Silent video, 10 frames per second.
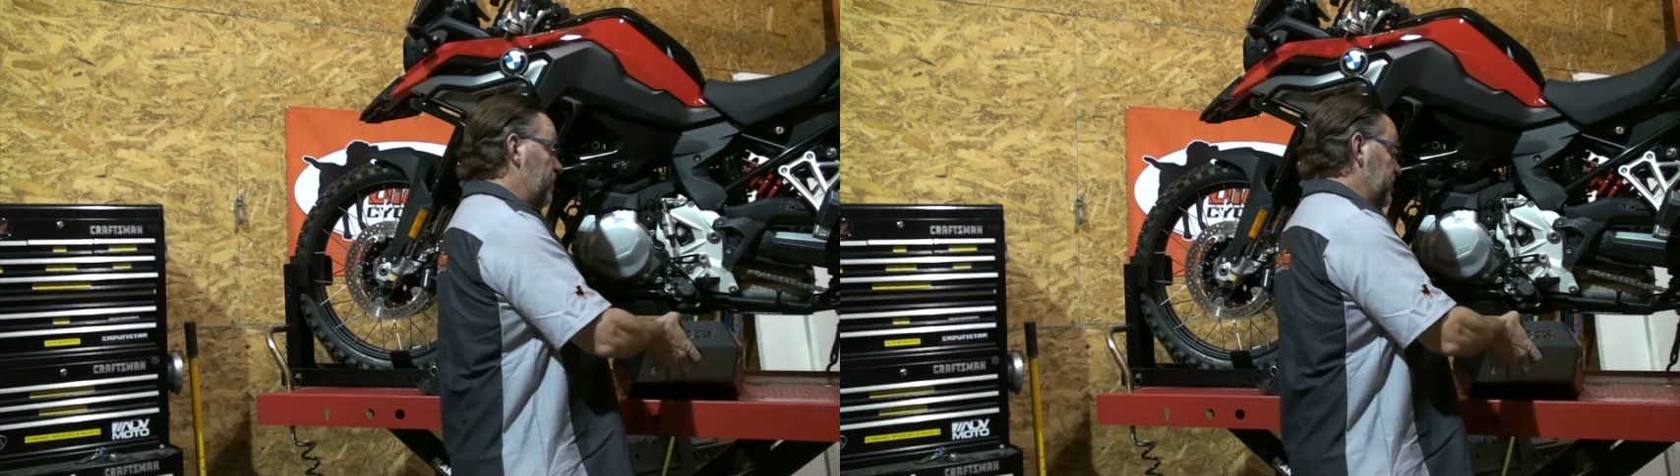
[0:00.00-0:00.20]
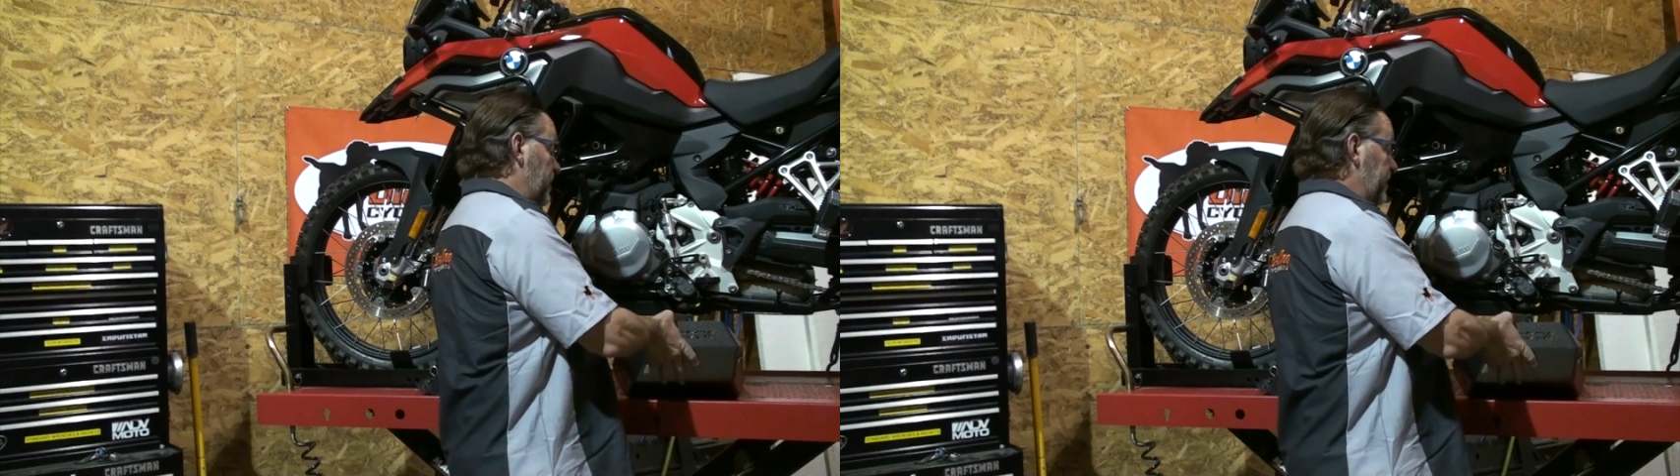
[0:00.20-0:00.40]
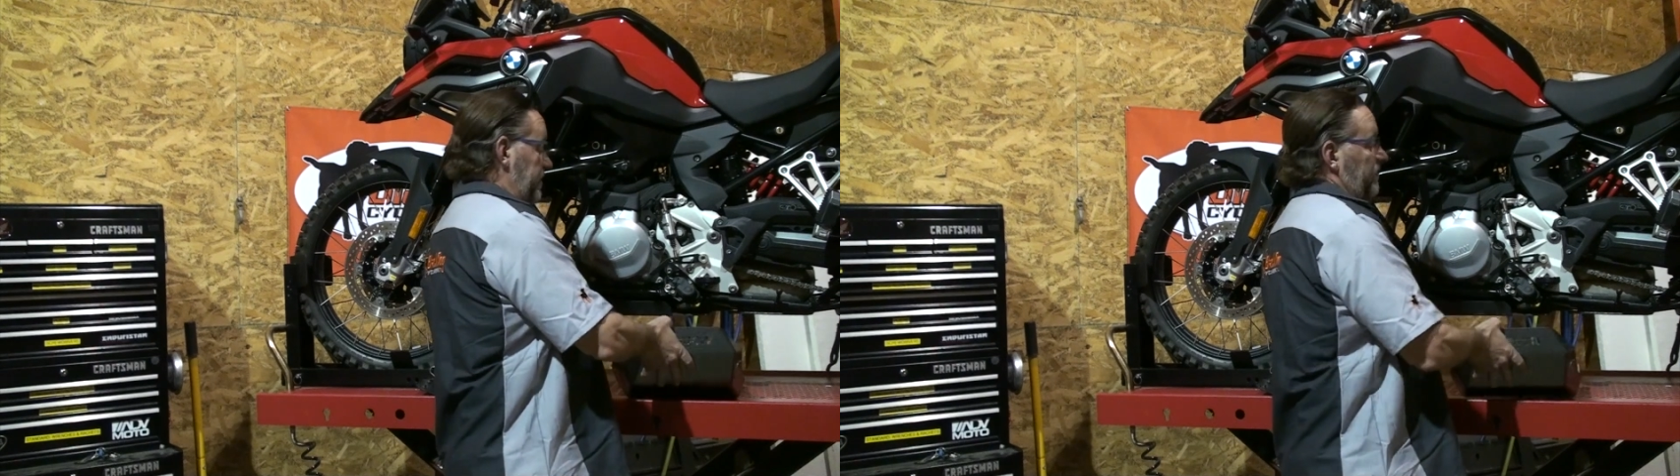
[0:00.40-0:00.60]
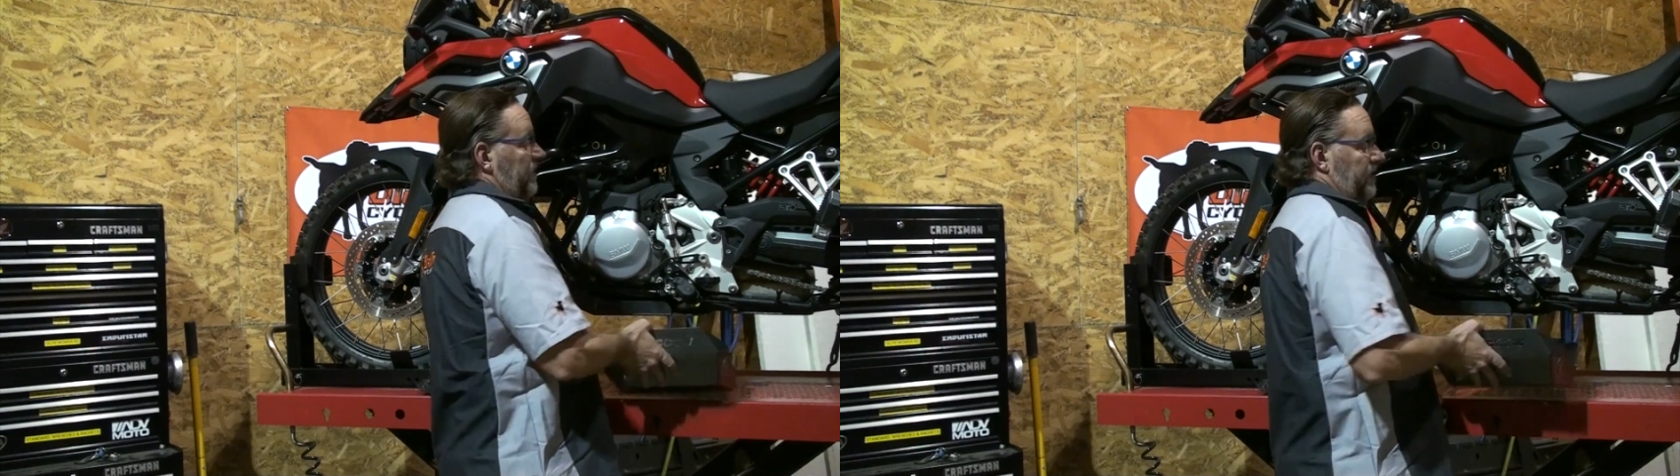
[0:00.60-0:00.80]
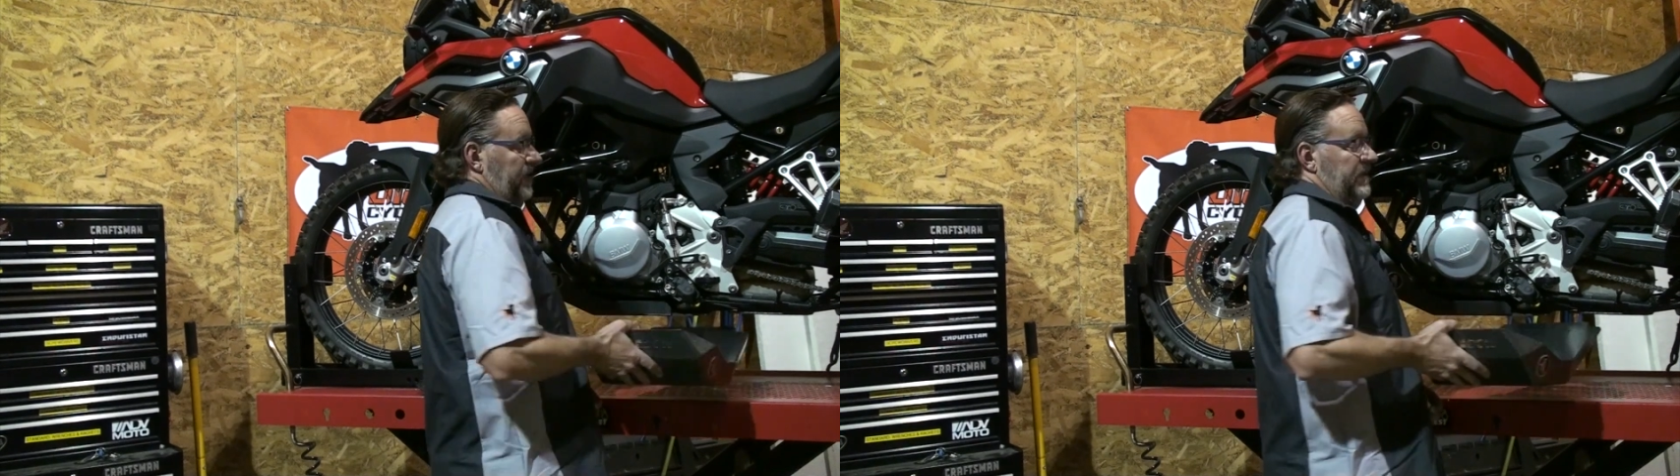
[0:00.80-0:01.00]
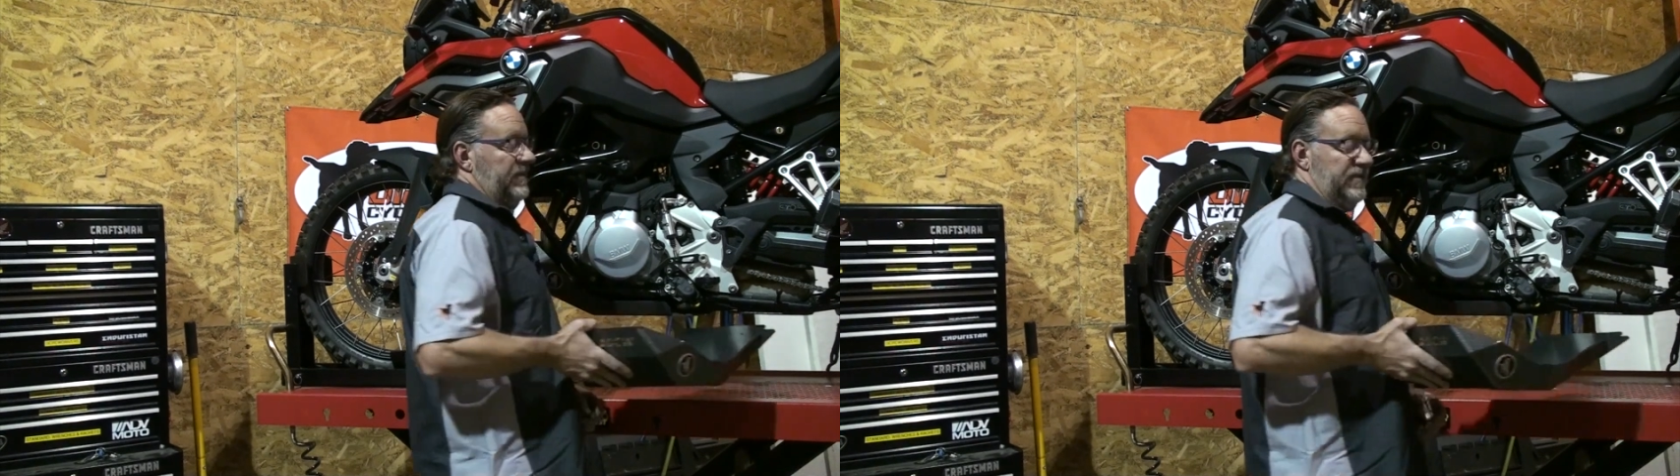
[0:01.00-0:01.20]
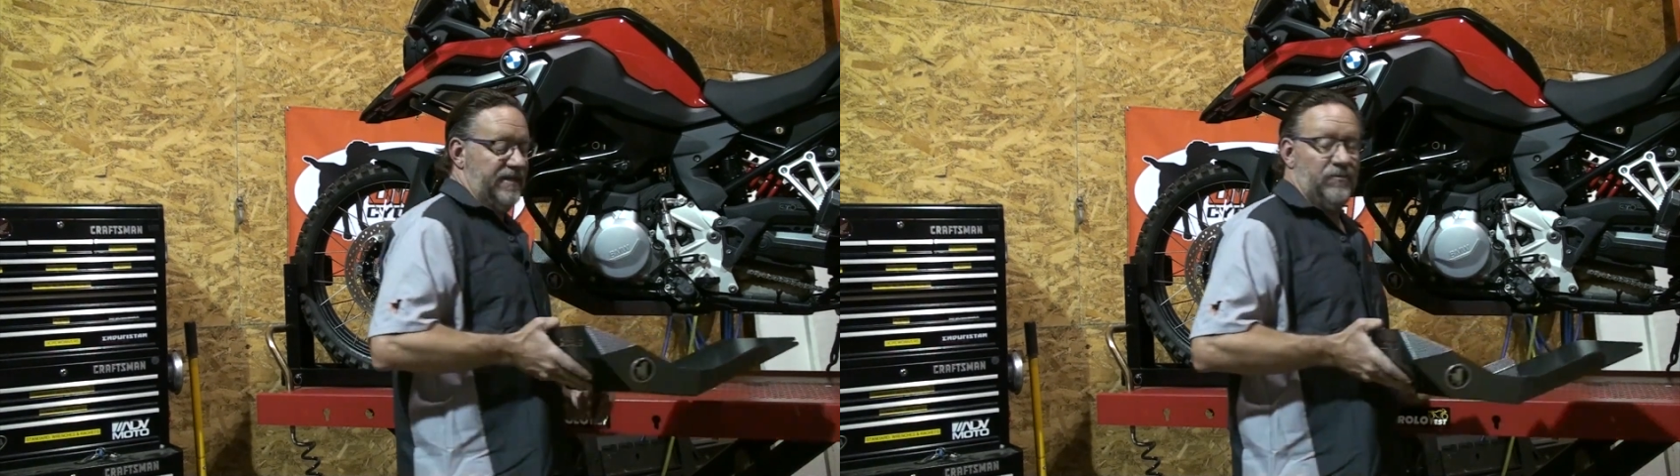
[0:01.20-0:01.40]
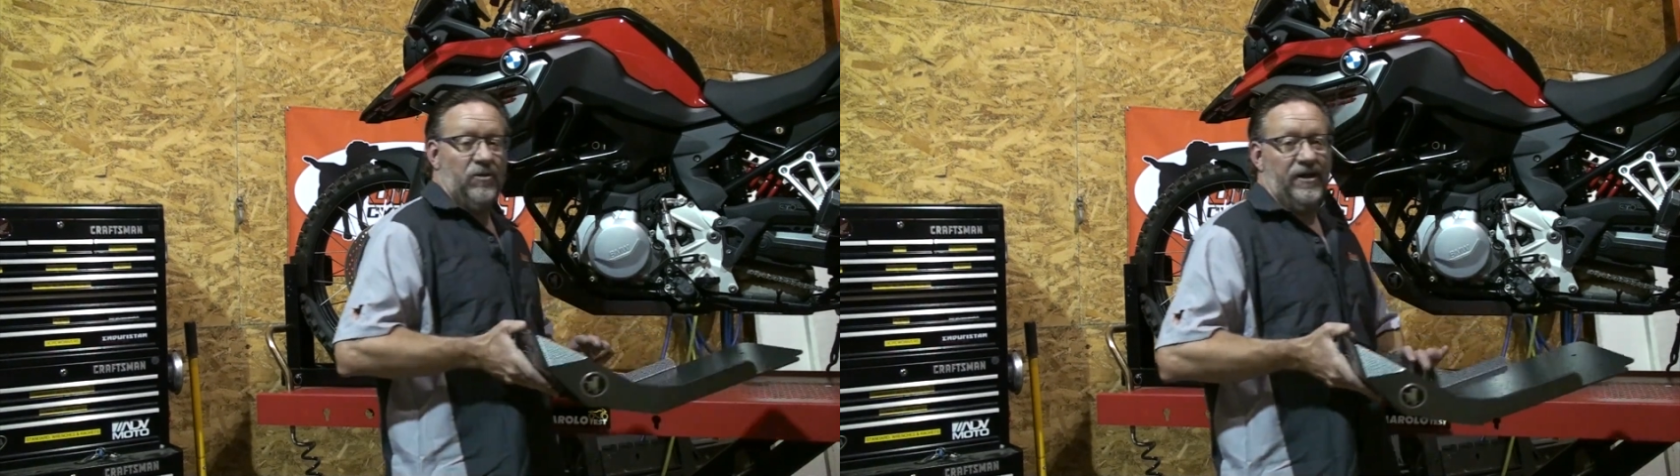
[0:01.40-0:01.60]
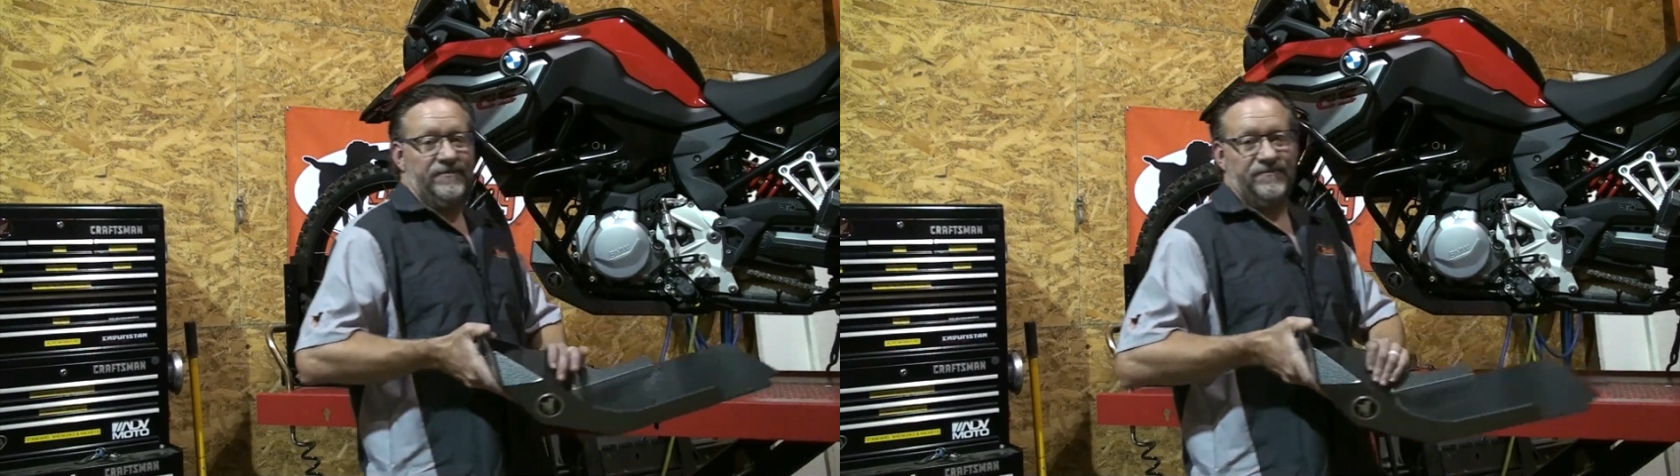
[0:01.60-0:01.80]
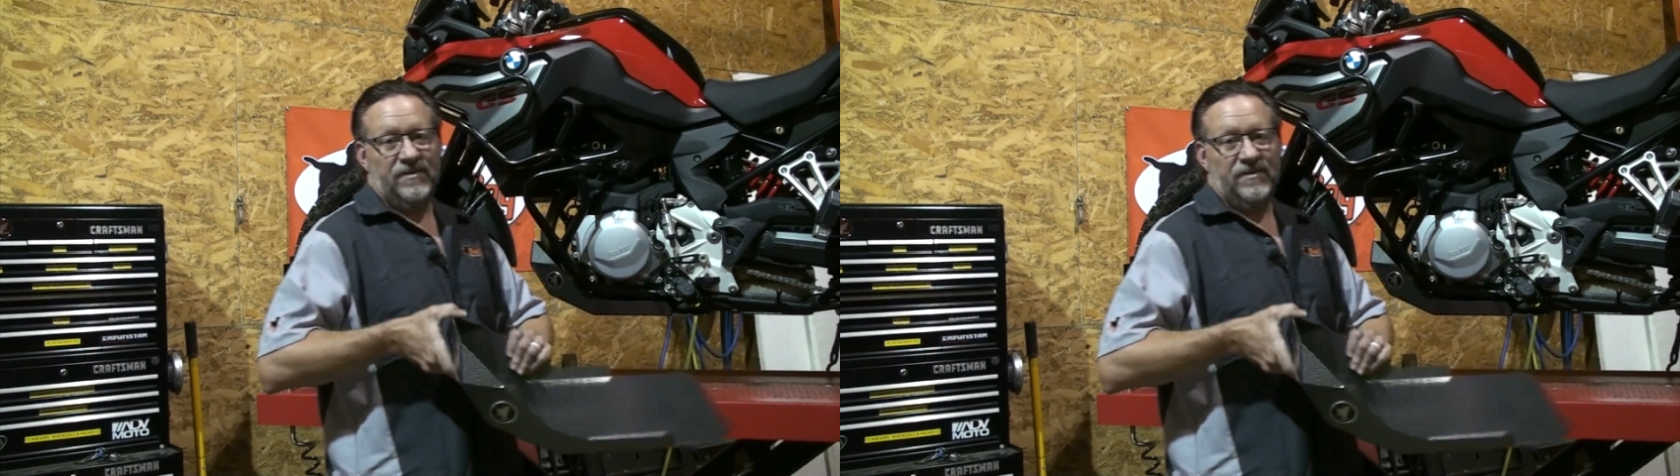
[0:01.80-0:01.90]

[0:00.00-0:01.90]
perspective is the skid plate.